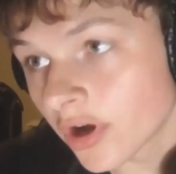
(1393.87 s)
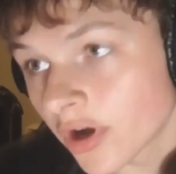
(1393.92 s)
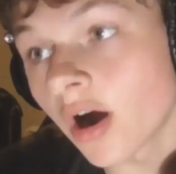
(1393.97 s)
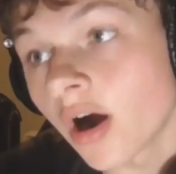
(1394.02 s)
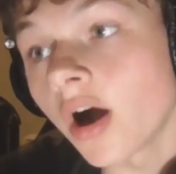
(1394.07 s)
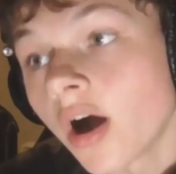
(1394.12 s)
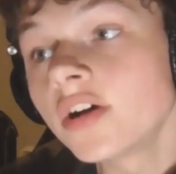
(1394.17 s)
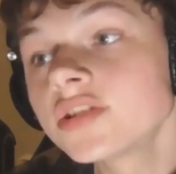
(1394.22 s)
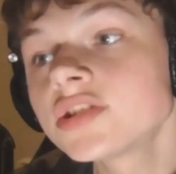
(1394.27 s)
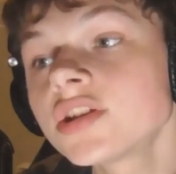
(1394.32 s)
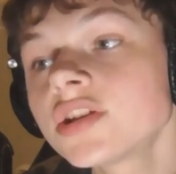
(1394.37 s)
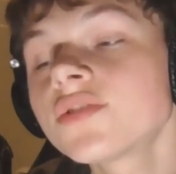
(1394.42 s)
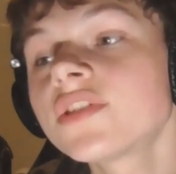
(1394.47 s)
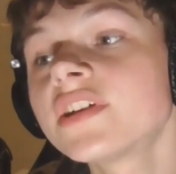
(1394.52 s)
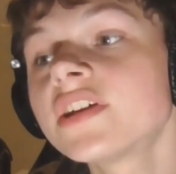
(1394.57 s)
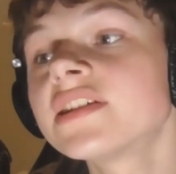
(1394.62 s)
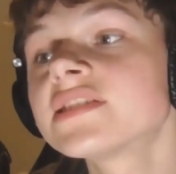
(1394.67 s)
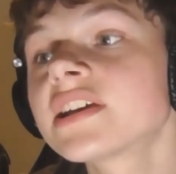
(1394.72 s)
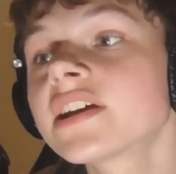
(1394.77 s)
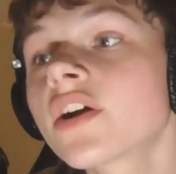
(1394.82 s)
There are also
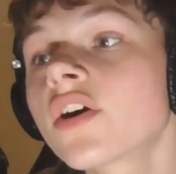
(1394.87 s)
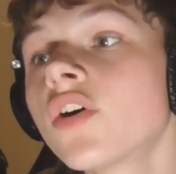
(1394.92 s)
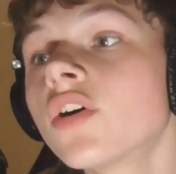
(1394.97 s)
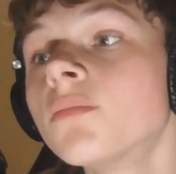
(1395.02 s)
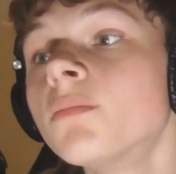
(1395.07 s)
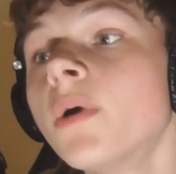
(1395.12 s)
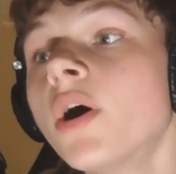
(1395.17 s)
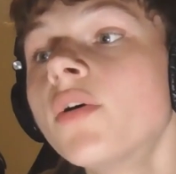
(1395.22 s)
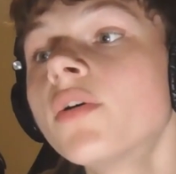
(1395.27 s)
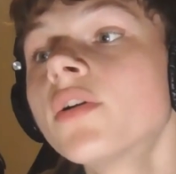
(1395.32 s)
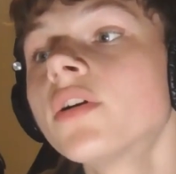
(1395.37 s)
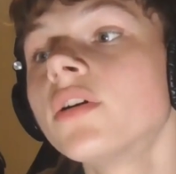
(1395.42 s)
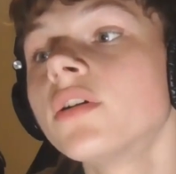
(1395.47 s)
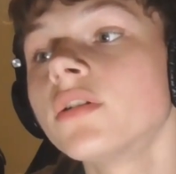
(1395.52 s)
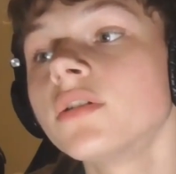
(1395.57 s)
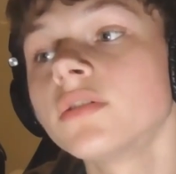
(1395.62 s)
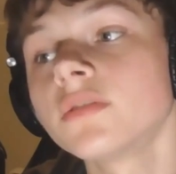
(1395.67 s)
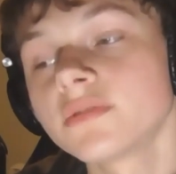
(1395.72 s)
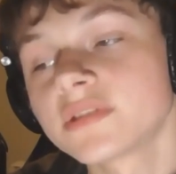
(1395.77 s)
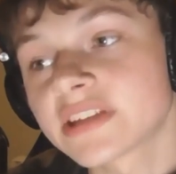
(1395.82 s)
things like
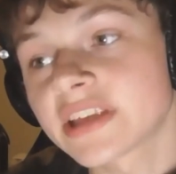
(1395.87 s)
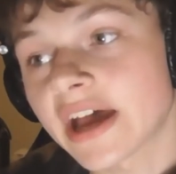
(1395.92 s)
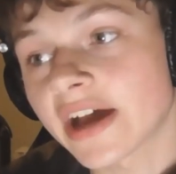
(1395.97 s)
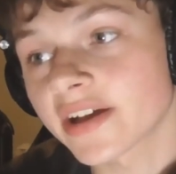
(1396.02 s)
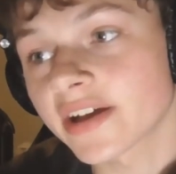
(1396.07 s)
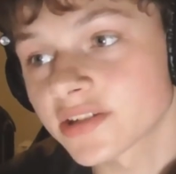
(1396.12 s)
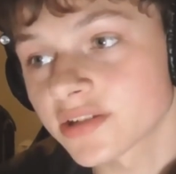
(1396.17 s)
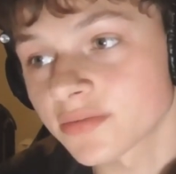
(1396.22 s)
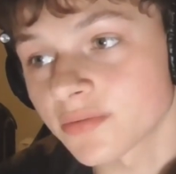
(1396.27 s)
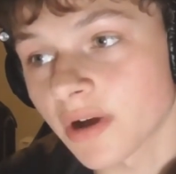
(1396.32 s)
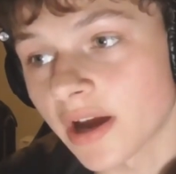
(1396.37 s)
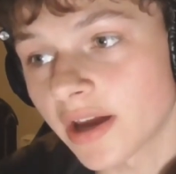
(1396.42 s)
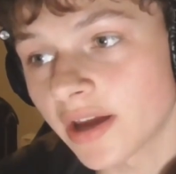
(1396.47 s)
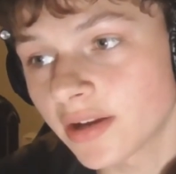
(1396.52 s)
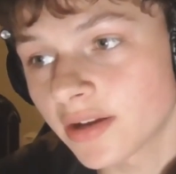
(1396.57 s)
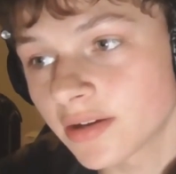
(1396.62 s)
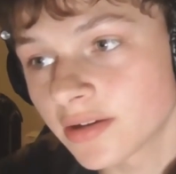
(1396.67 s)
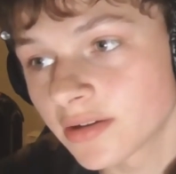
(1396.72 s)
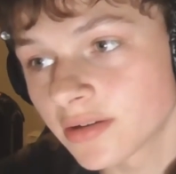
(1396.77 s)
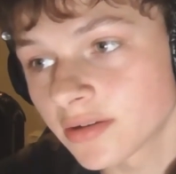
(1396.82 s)
hormonal sex,
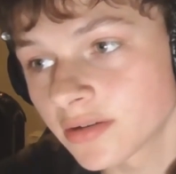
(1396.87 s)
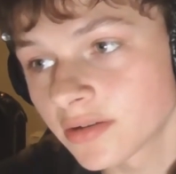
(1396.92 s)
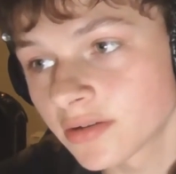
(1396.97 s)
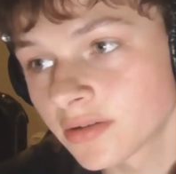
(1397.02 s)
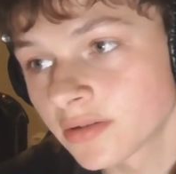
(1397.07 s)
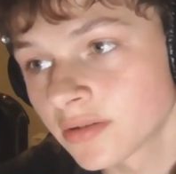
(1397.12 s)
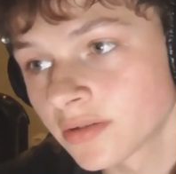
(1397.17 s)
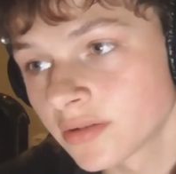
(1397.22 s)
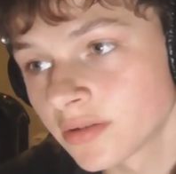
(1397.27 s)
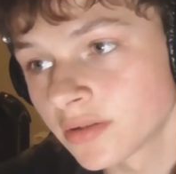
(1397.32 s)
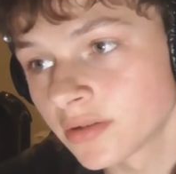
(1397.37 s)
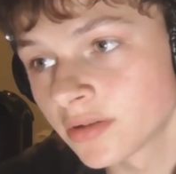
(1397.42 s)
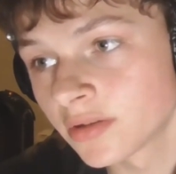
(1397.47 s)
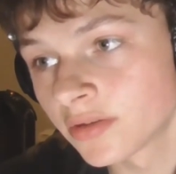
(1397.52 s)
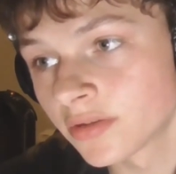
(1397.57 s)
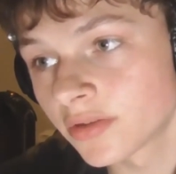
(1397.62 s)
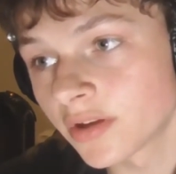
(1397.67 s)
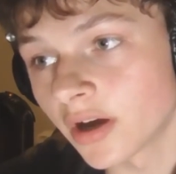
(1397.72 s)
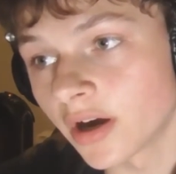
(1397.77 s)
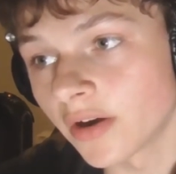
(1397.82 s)
right?
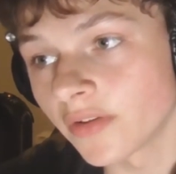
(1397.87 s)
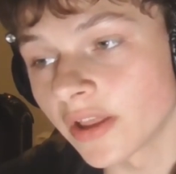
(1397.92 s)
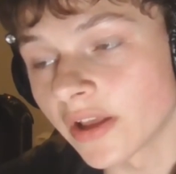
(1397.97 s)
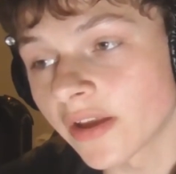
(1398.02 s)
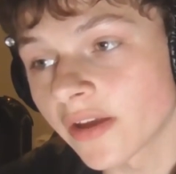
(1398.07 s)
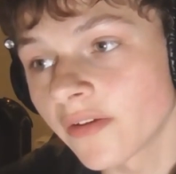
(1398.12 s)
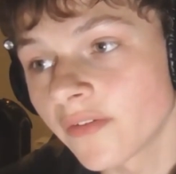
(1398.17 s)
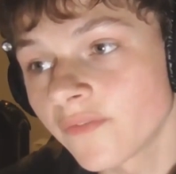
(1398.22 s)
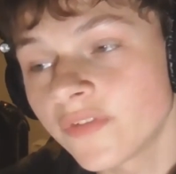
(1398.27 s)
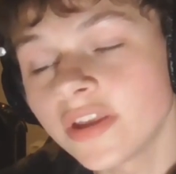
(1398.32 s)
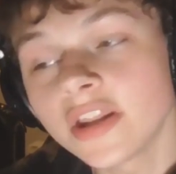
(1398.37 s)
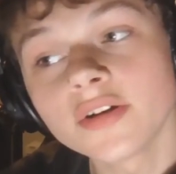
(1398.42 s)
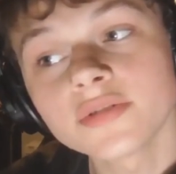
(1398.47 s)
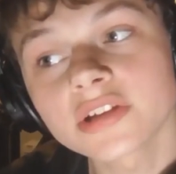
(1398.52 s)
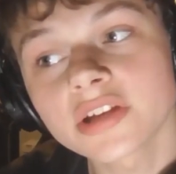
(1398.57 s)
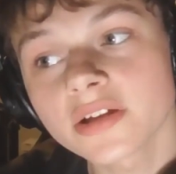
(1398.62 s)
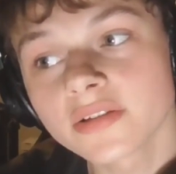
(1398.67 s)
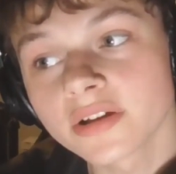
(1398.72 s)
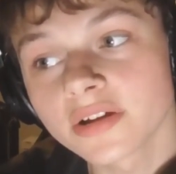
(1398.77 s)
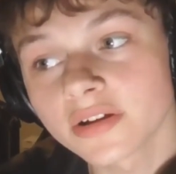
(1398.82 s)
There are like
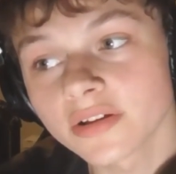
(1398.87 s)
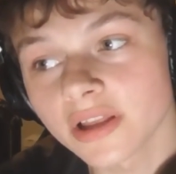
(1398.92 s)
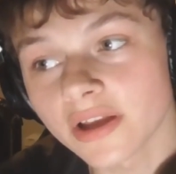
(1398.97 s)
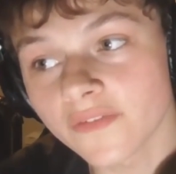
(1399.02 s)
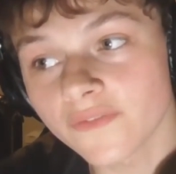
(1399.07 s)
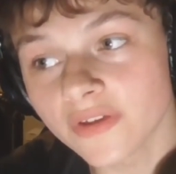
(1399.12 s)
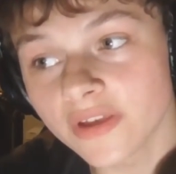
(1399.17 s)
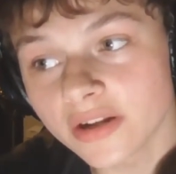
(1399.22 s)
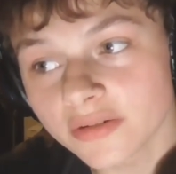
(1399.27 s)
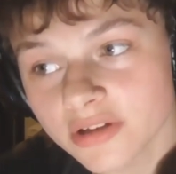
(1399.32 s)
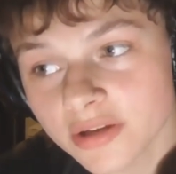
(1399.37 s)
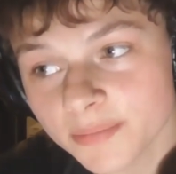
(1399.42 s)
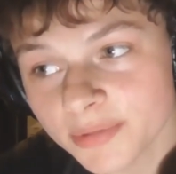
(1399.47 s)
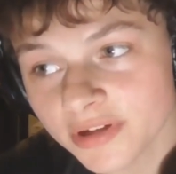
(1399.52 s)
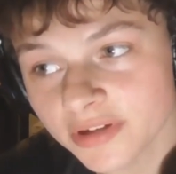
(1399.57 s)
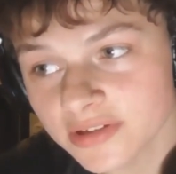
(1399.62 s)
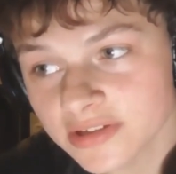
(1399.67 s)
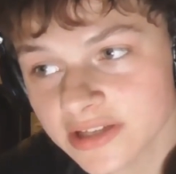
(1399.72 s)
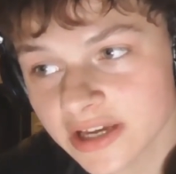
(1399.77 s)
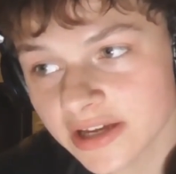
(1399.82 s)

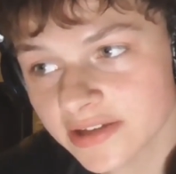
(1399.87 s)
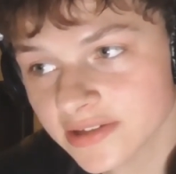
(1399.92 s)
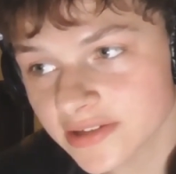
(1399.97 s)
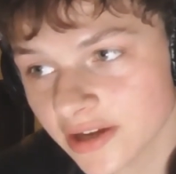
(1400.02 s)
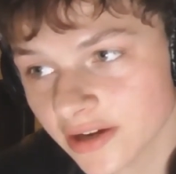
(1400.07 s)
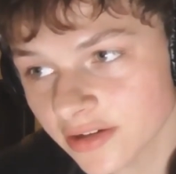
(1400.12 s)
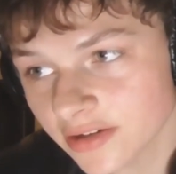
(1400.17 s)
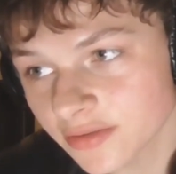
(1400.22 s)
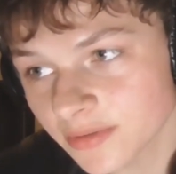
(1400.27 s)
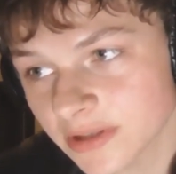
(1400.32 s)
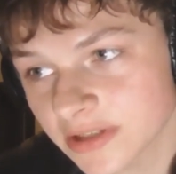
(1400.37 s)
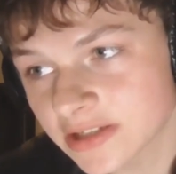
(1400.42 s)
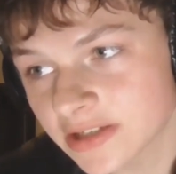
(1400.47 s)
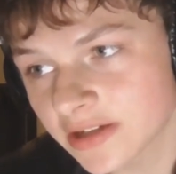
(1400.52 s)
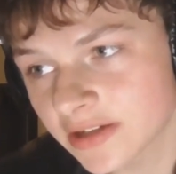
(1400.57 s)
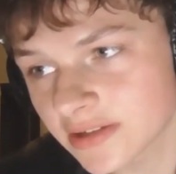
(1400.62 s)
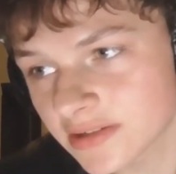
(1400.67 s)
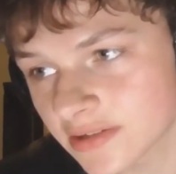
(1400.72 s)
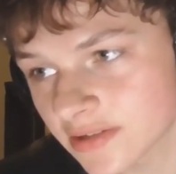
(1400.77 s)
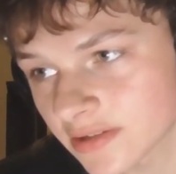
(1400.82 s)
phenotypical sex
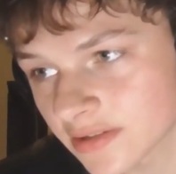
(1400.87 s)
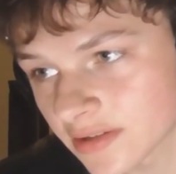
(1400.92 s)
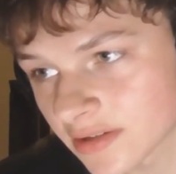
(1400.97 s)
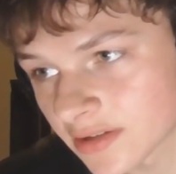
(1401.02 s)
characteristics.